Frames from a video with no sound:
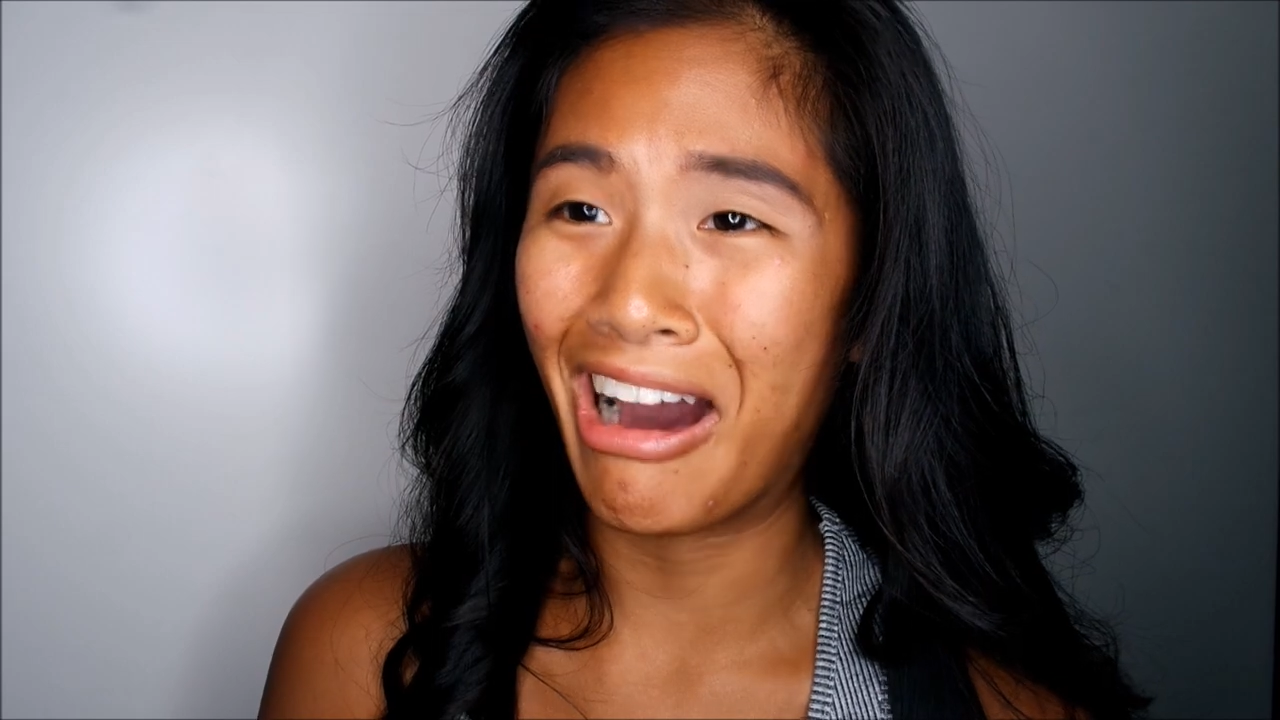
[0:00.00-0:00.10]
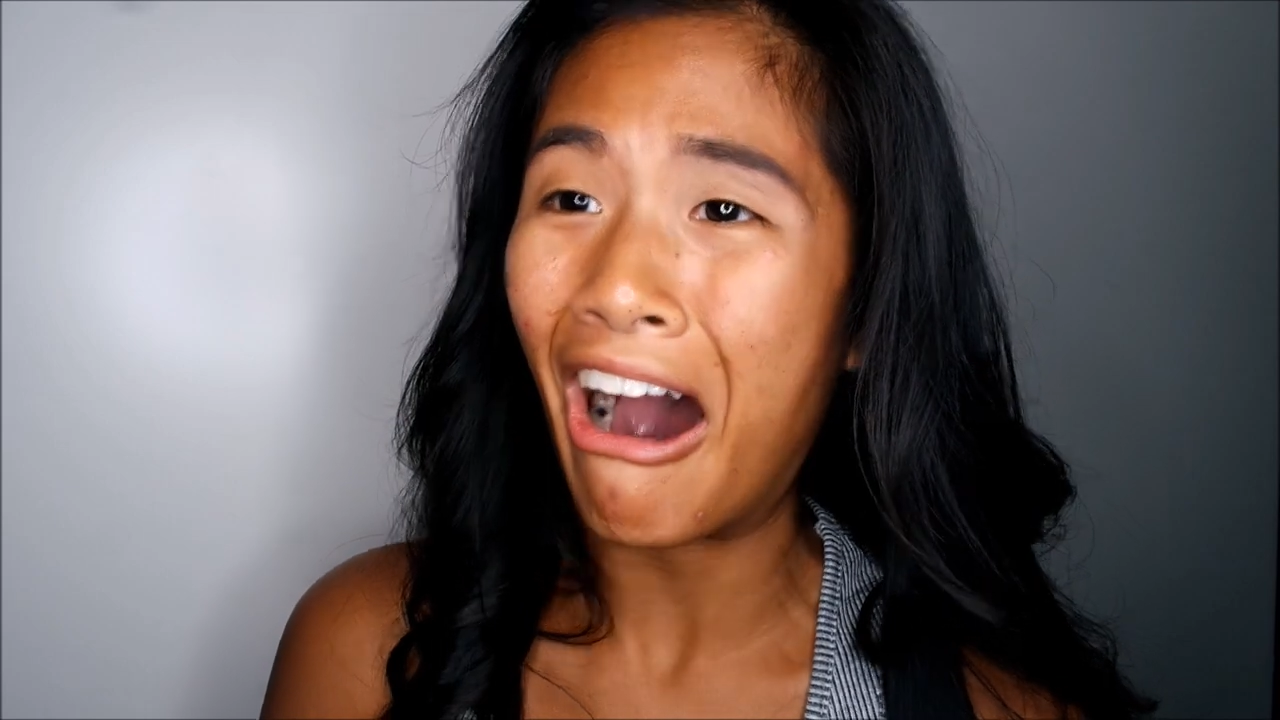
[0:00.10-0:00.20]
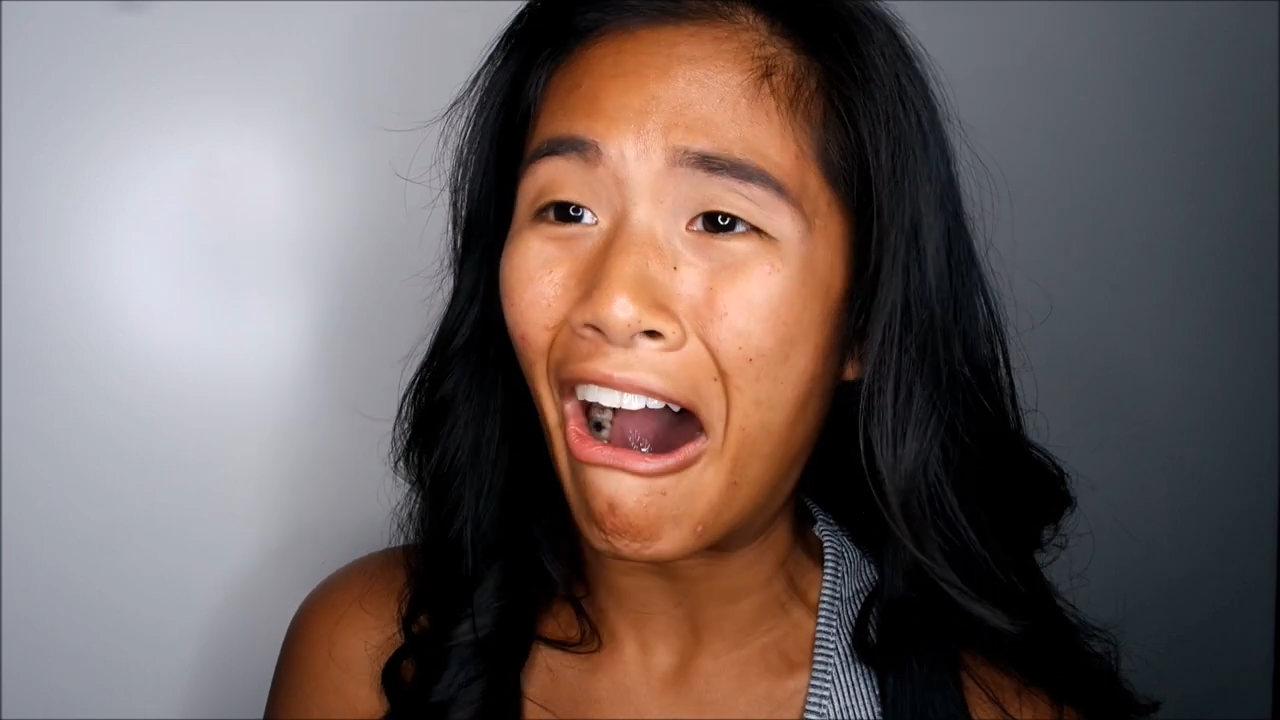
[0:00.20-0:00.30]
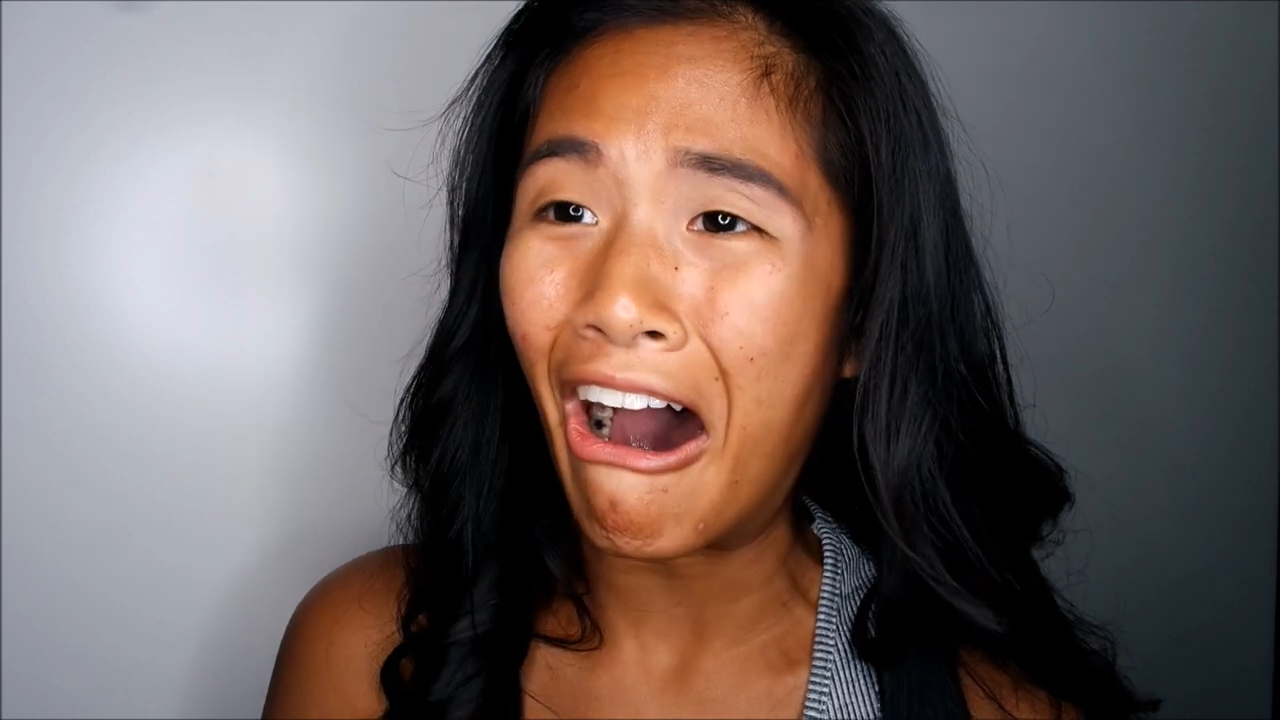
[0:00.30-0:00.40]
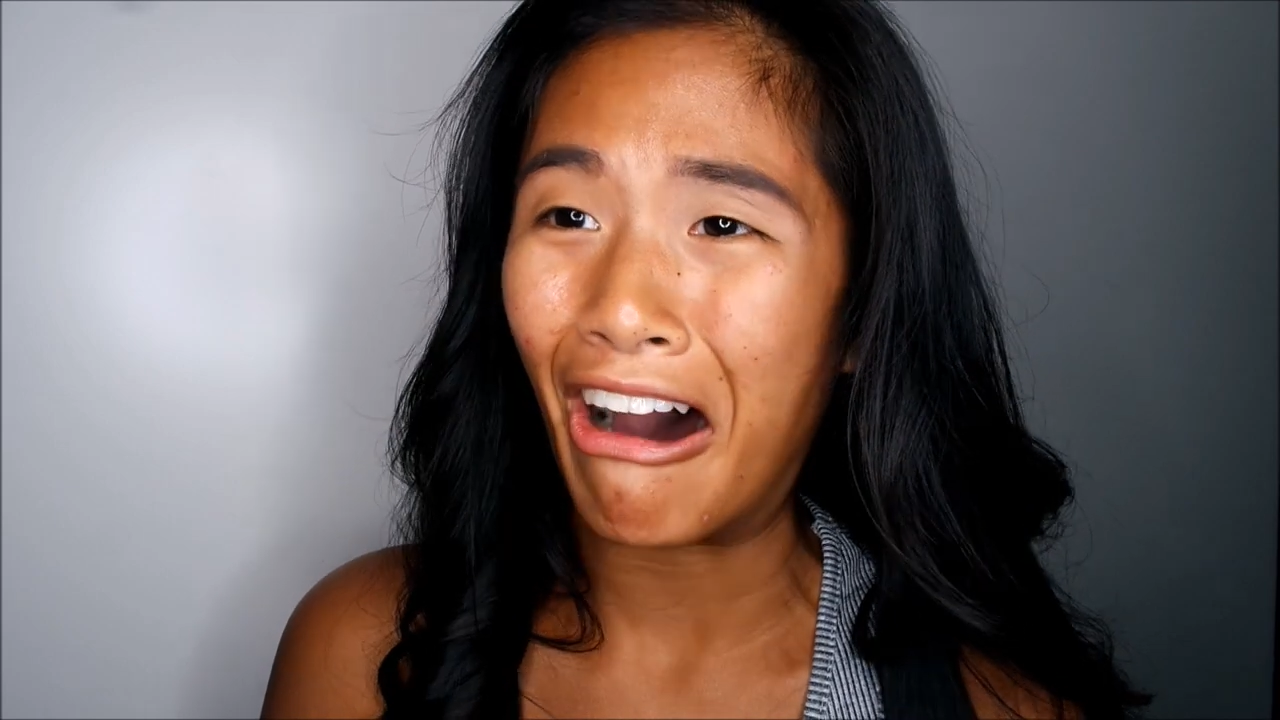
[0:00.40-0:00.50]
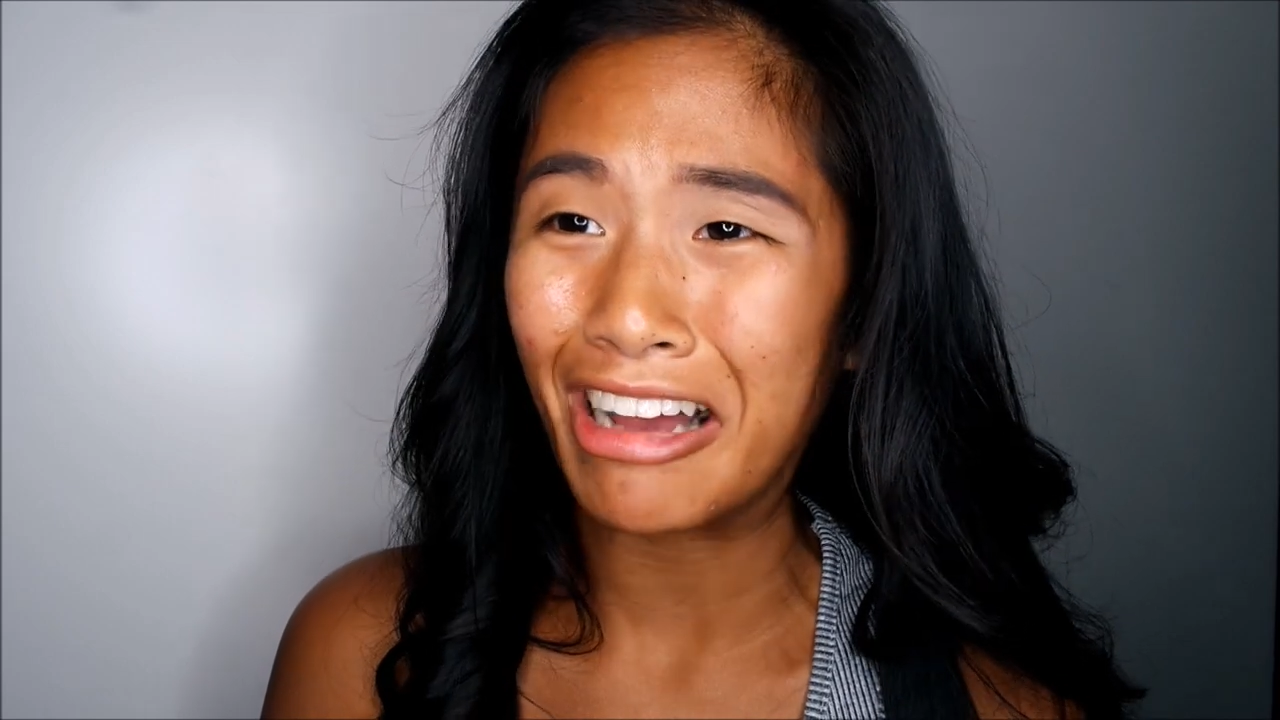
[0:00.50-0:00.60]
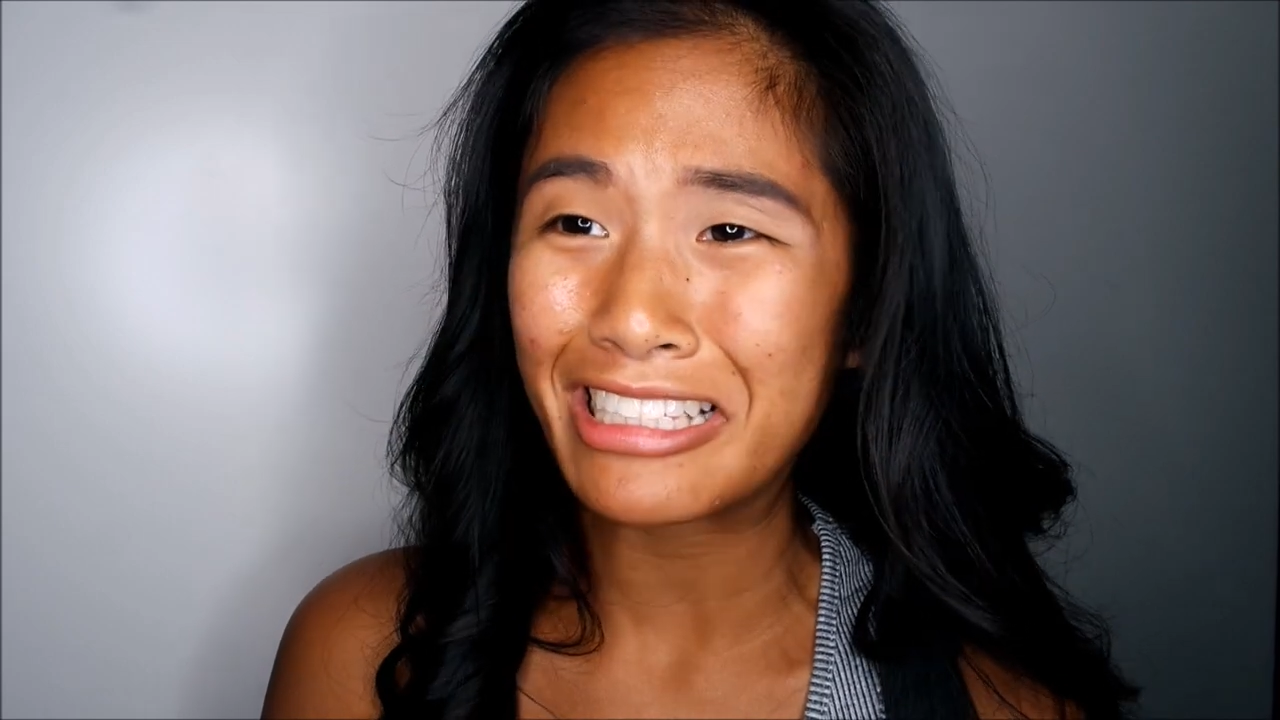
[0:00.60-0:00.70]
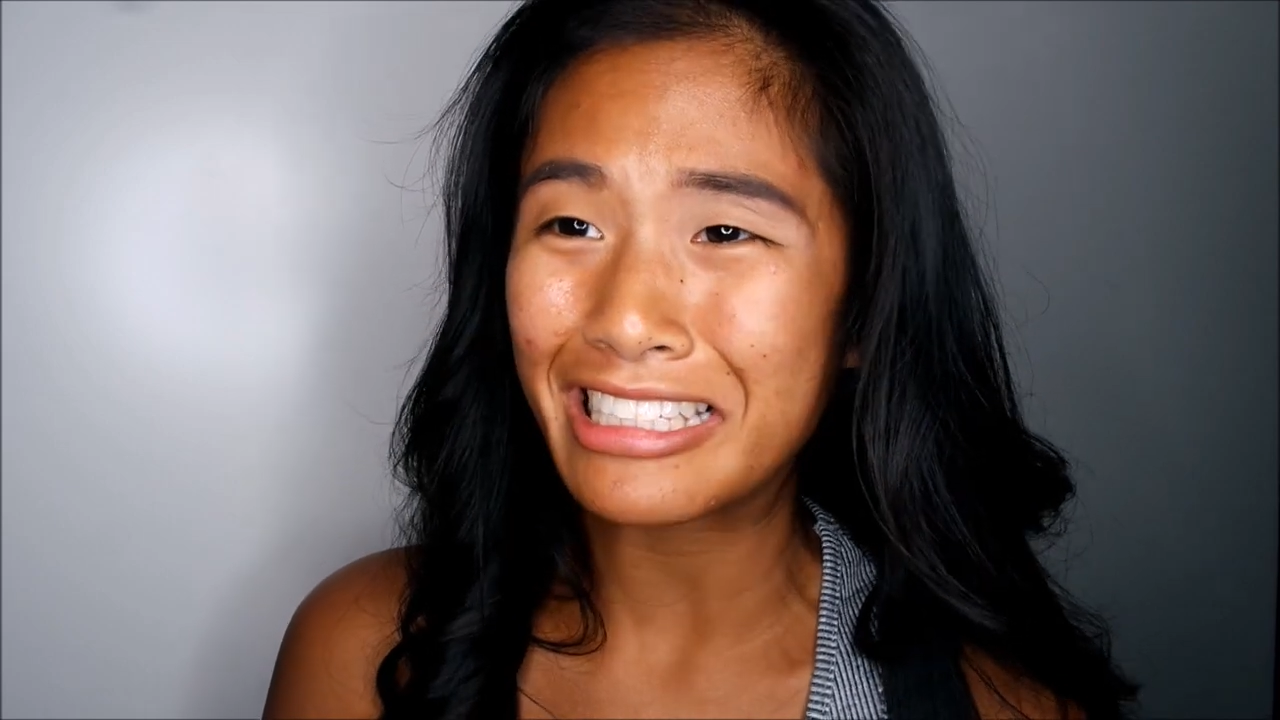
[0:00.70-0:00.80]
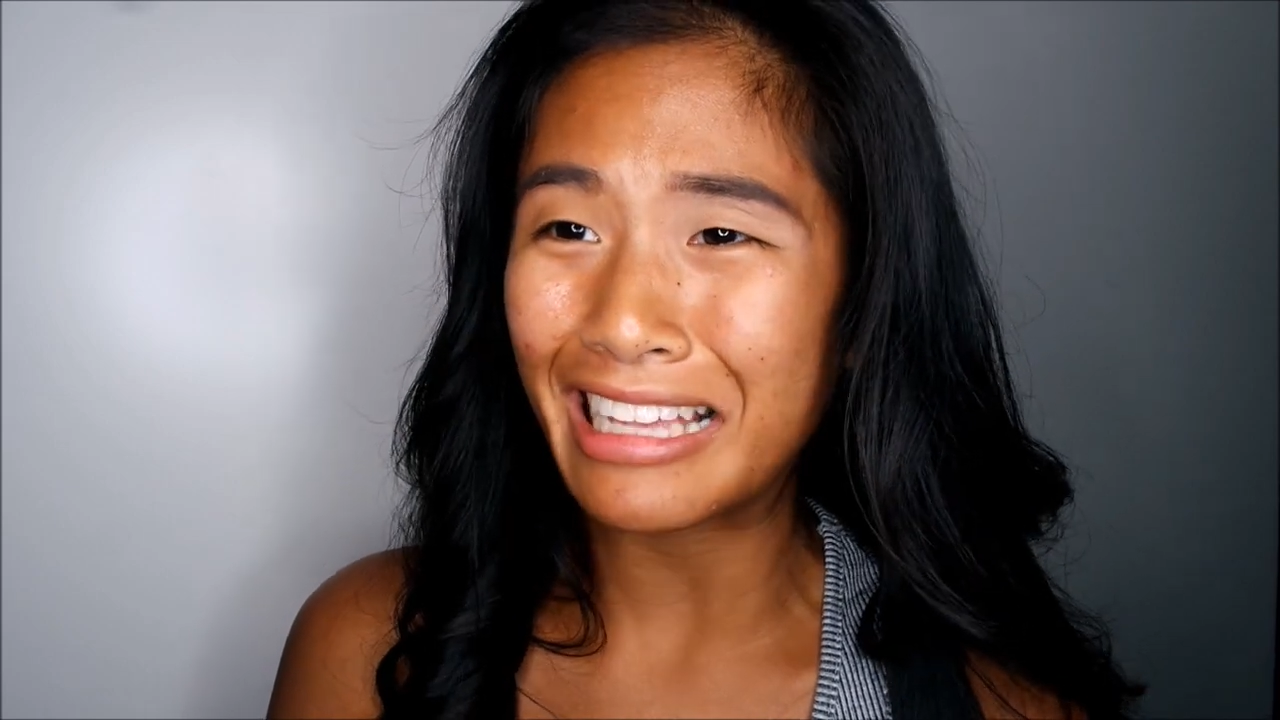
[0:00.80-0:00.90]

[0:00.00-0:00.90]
heart.